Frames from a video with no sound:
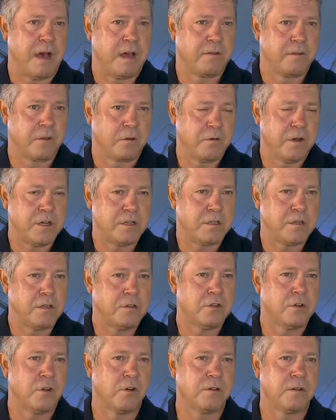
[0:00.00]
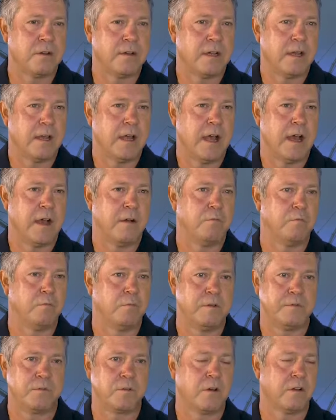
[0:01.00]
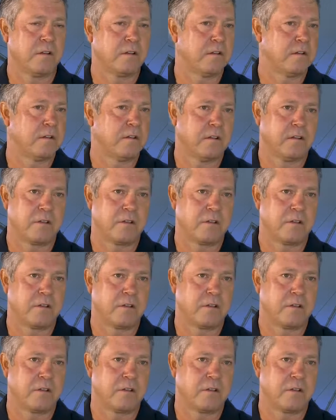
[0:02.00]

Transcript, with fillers: part of the question, John. Um, we've got